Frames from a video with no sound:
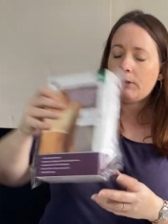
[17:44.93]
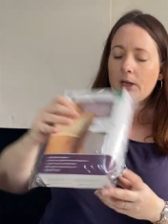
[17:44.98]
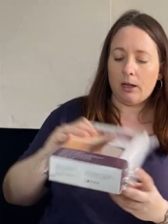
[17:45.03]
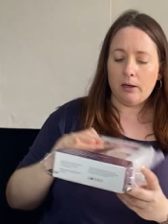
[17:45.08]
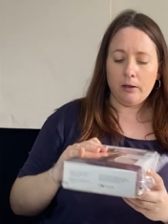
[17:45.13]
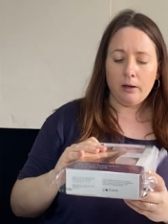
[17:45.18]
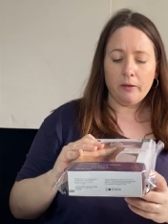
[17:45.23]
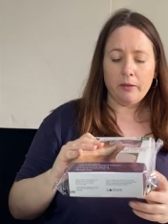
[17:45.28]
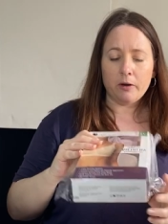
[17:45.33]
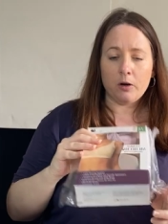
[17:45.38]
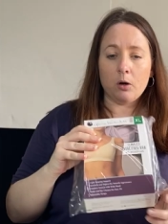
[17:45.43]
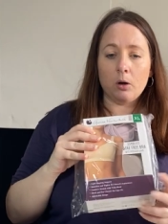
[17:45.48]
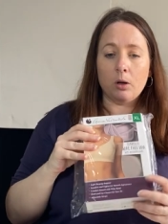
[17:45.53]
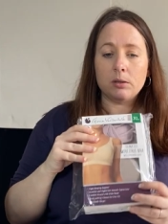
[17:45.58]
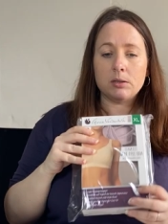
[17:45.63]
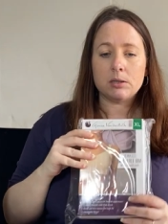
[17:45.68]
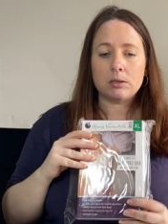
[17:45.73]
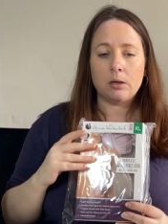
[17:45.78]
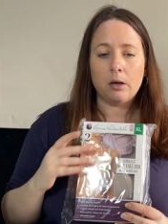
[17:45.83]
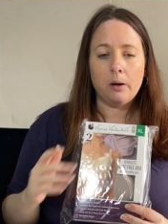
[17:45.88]
Another
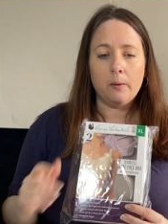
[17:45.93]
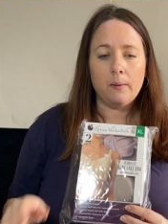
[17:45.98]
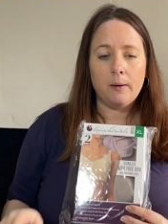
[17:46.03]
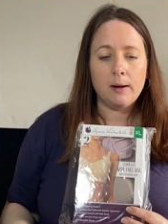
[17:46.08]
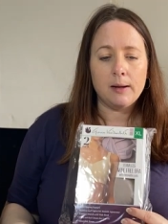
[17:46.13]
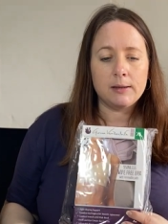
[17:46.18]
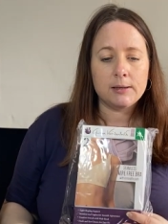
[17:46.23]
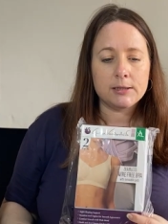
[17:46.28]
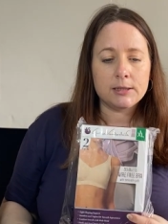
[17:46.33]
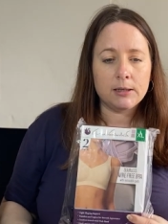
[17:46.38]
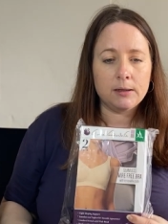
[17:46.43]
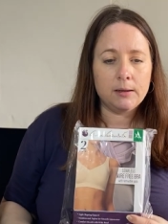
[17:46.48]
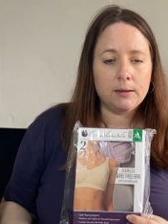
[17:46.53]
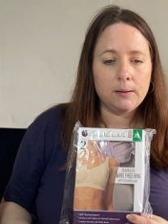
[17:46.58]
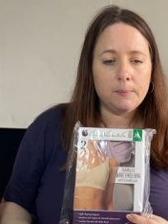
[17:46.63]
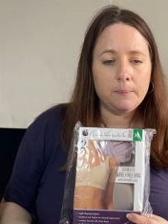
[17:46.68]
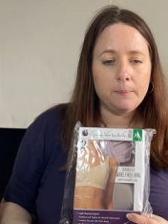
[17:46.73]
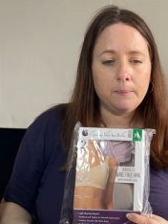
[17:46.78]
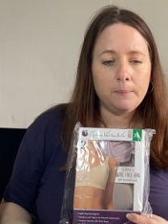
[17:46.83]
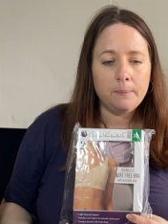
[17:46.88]
Costco
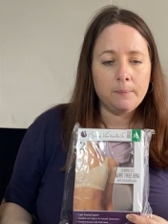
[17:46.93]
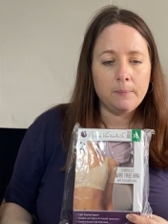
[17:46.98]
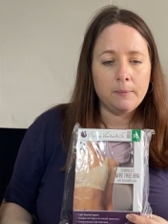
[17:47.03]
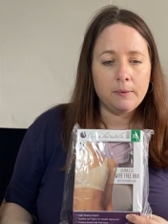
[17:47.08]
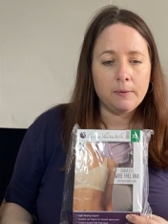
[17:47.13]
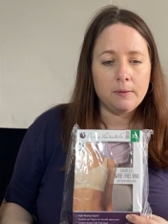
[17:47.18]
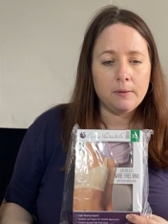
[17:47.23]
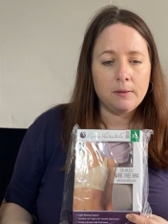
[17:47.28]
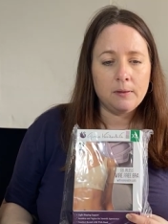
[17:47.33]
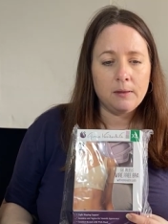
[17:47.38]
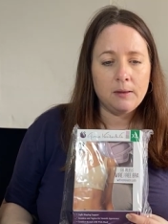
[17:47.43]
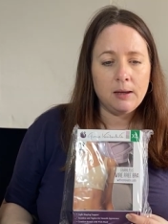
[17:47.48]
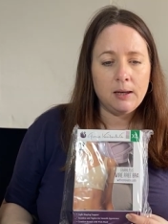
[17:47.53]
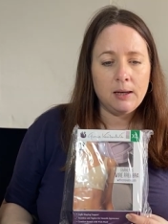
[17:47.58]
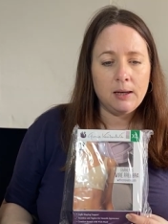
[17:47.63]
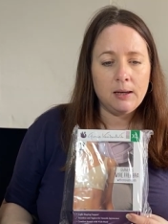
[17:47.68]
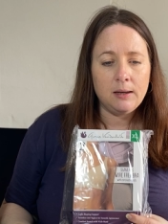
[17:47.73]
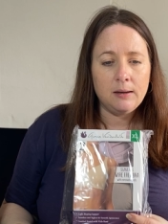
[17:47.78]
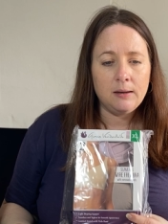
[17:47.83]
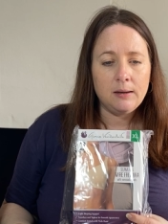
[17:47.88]
item,
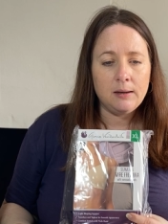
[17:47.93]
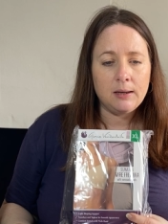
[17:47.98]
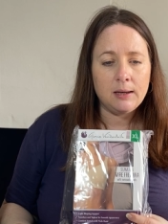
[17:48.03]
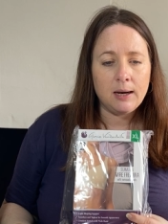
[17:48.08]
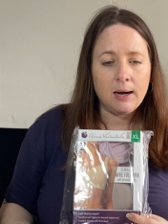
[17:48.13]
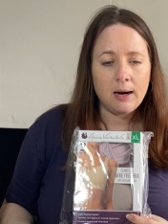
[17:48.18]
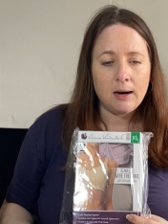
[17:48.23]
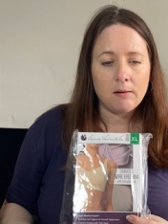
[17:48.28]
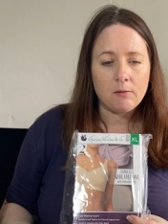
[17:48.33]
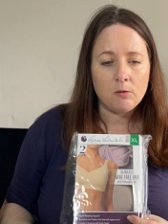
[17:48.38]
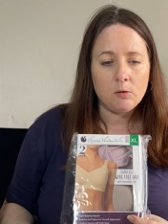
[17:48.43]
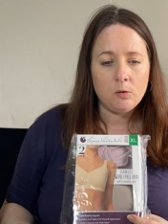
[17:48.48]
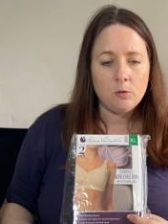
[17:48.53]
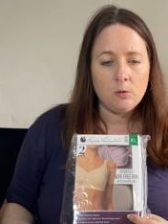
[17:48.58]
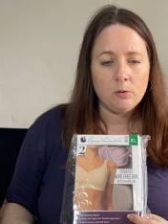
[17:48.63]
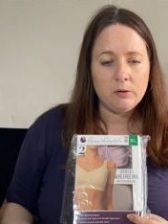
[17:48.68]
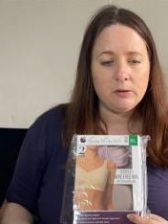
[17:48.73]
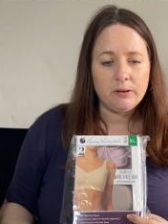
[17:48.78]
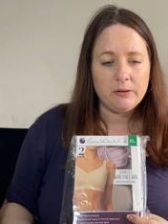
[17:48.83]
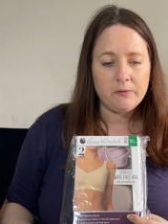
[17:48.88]
the
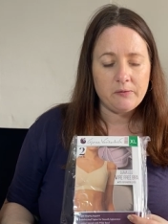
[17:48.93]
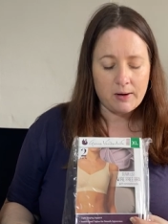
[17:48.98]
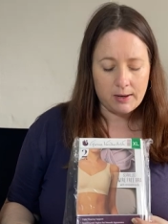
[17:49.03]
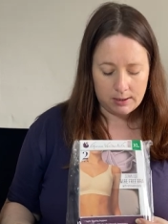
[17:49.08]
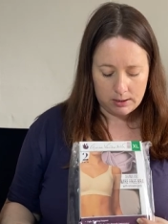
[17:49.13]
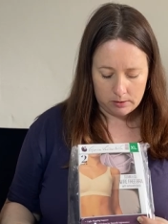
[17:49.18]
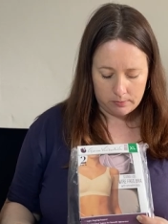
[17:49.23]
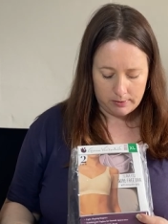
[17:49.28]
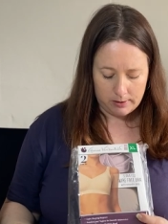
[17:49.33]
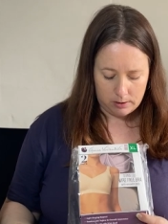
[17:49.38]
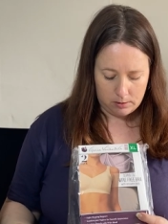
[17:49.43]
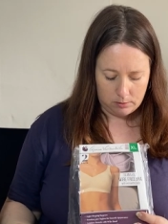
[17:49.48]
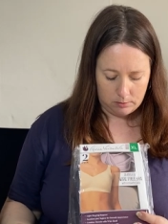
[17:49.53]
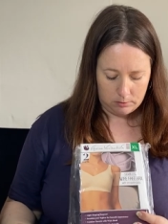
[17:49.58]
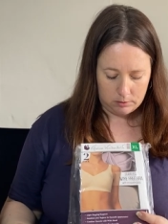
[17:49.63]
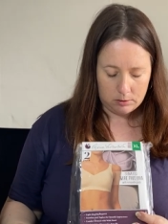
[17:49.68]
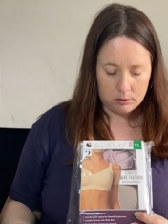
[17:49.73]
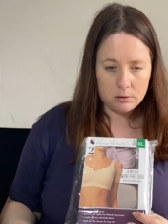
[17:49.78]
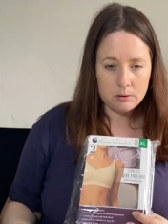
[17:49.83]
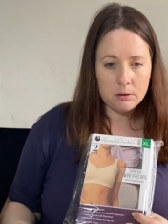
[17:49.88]
Carol, is it
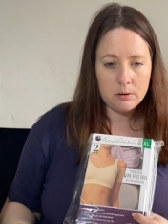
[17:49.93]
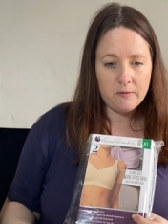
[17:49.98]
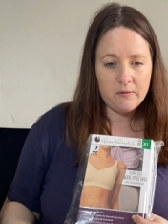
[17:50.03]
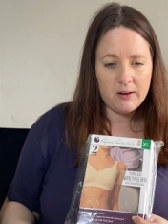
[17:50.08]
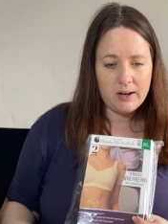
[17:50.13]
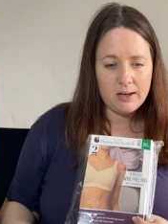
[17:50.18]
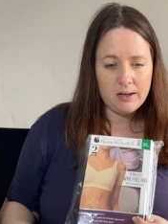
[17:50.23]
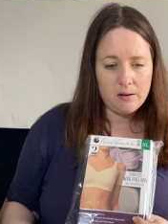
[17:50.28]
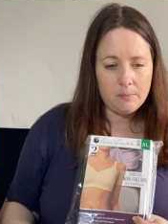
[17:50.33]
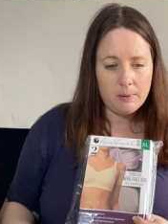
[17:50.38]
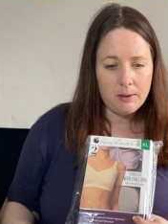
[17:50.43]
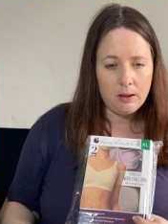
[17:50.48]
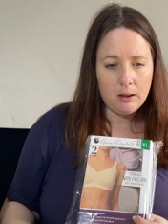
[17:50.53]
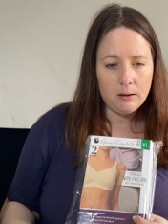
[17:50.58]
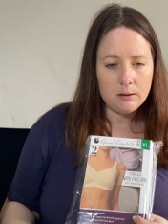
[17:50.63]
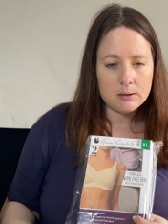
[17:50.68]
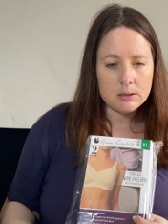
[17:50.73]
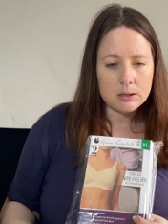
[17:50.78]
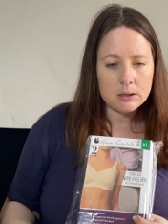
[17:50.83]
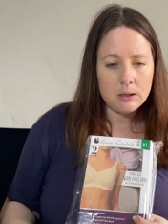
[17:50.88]
Vanderbilt?
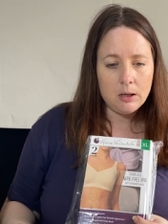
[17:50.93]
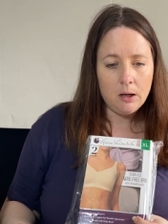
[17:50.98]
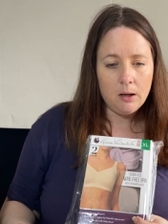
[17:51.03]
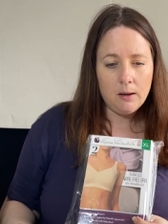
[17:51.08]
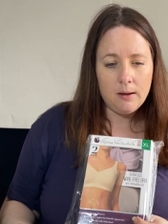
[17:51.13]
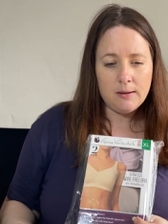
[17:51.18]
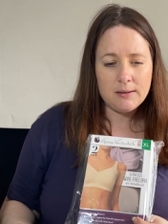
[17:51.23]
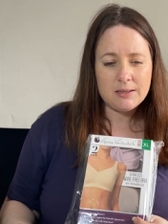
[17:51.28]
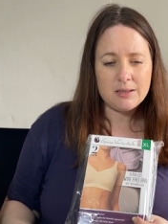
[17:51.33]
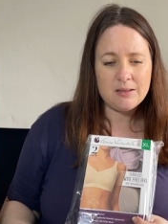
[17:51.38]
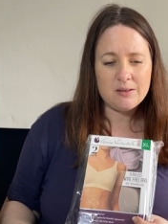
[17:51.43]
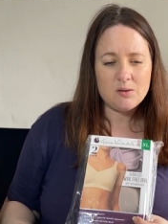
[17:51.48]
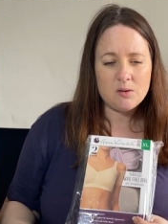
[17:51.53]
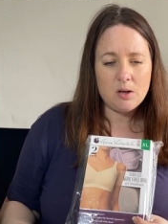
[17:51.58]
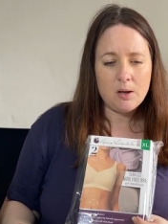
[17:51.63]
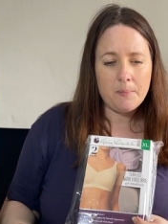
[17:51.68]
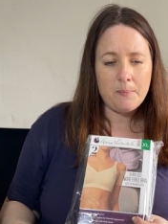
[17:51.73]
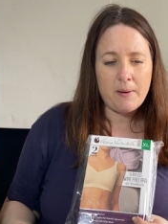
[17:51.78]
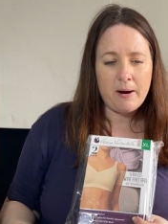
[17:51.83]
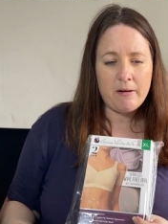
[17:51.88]
Vanderbilt. It's,
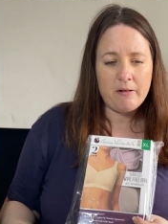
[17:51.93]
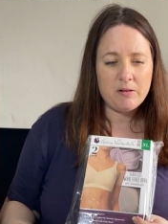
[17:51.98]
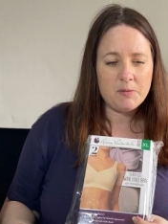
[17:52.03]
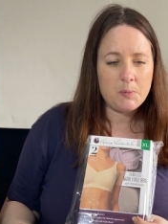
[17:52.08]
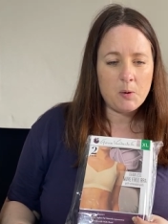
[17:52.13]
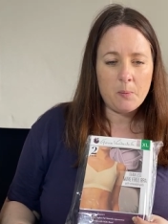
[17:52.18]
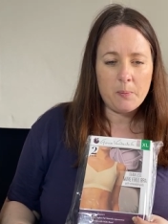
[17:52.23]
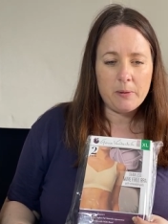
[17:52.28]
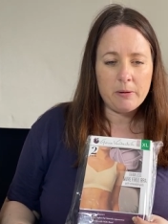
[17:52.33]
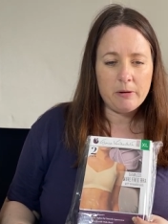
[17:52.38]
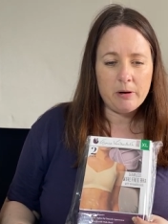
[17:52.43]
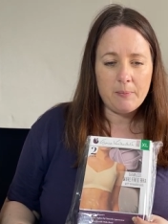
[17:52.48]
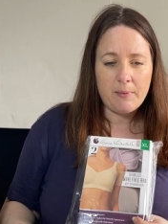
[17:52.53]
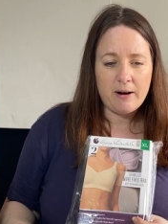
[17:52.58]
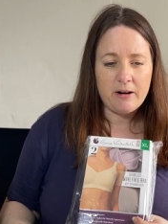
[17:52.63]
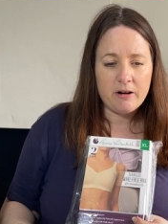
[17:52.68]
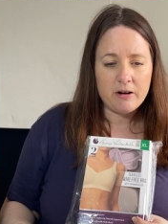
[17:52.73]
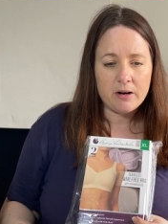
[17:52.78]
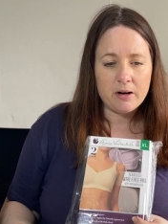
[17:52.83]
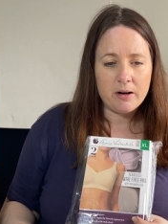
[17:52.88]
Amer it's popular in
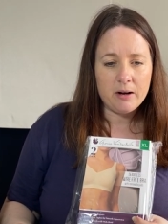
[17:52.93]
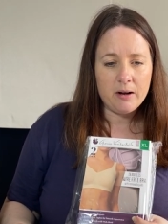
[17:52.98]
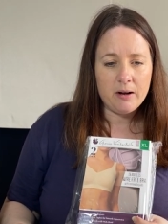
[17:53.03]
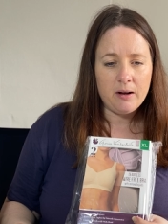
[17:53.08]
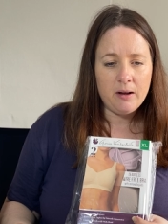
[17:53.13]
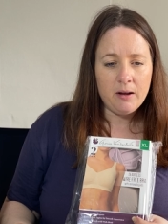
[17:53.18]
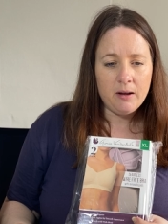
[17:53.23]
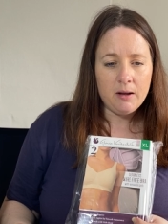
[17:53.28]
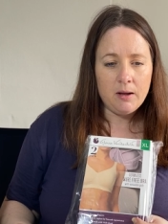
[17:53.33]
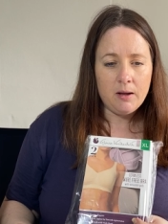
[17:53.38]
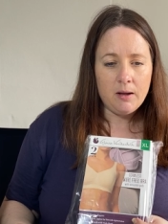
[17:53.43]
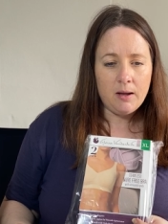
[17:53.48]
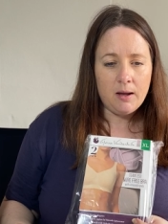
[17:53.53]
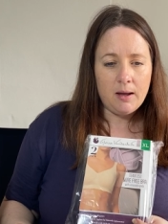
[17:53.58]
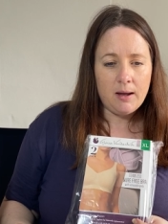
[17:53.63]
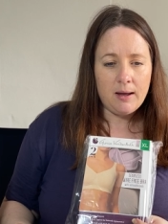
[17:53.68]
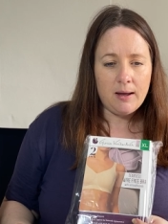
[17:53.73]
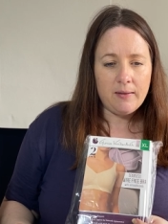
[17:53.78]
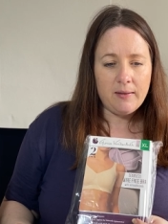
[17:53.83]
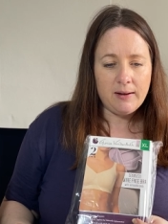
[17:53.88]
America.
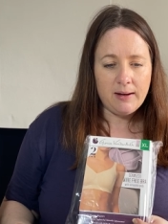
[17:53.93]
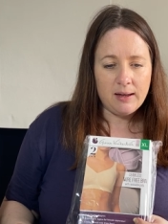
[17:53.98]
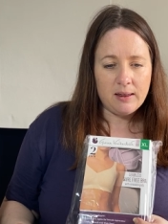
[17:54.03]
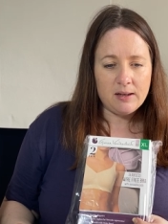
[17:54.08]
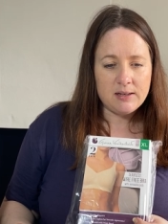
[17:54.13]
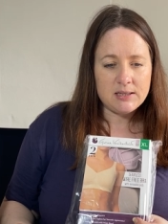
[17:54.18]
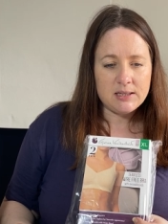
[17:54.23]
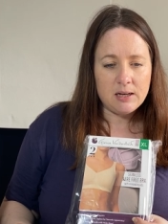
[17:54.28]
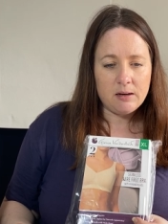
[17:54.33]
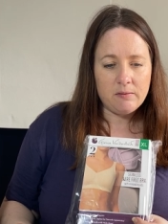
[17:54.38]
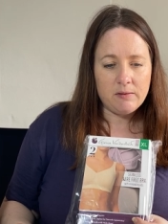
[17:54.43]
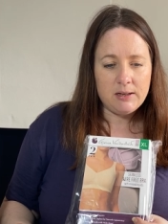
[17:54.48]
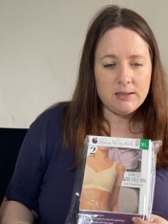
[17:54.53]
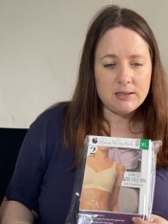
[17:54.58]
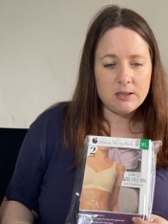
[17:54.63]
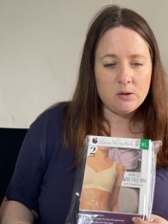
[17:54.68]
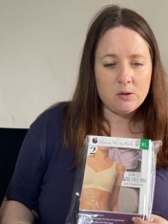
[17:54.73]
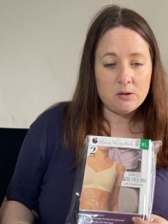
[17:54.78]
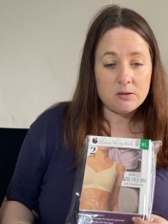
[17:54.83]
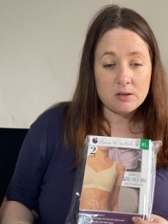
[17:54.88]
Uh, that, yeah, they sell these
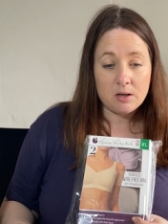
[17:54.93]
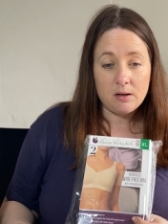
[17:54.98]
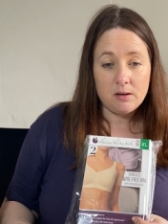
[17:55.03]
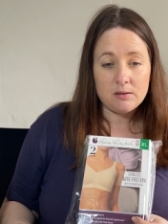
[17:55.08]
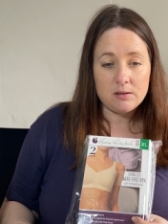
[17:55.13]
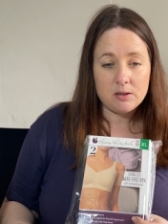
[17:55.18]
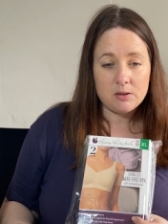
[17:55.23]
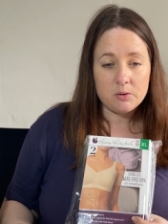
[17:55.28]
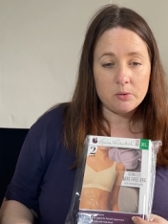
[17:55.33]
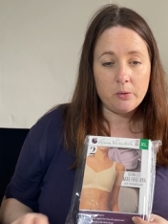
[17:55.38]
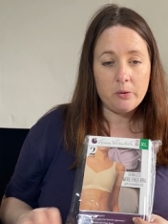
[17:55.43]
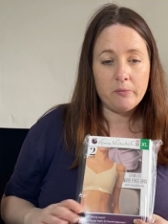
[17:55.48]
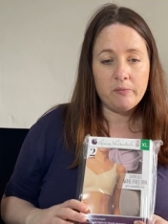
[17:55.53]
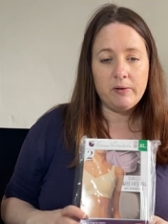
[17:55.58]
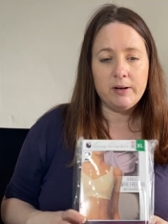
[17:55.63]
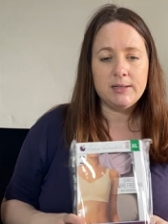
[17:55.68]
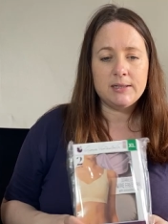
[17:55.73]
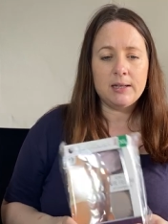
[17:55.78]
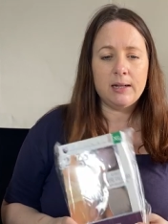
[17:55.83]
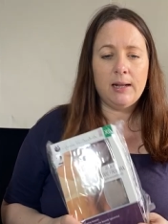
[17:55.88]
in Costco because I saw them
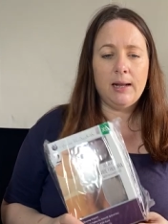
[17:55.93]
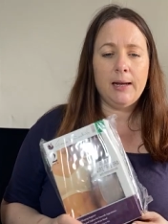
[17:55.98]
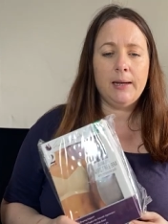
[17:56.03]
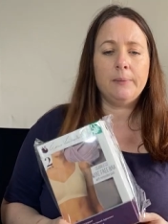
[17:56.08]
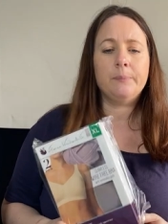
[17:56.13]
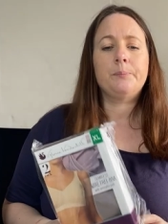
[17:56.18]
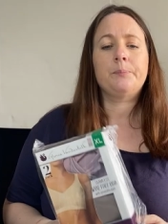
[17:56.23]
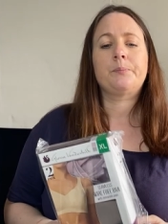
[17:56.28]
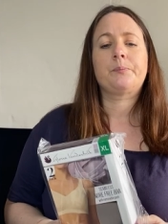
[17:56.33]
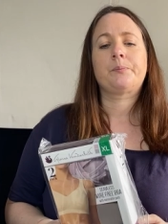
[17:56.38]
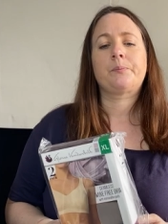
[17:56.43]
recently.